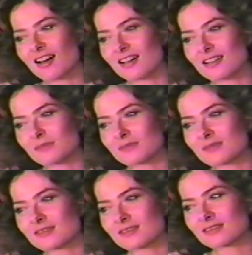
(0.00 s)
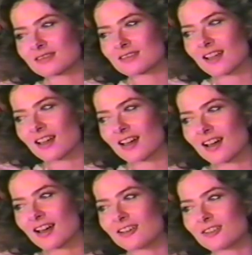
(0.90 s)
Uh,
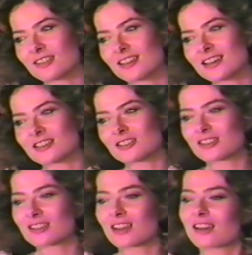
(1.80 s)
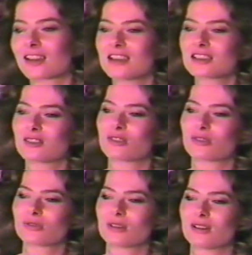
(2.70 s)
I don't think it's a case of,
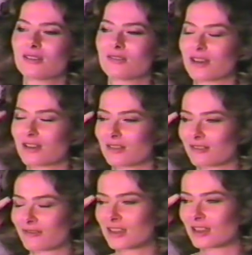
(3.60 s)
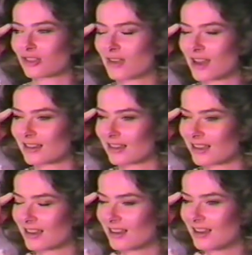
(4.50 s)
th of uh, feeling threatened.
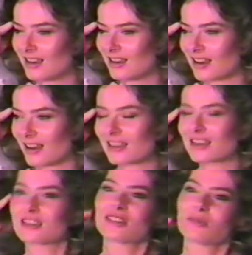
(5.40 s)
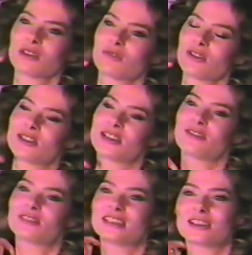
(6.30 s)
I, I think it's something very
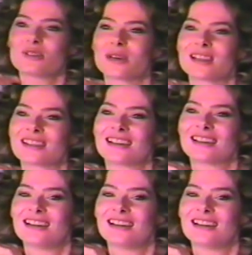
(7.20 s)
tough to deal with.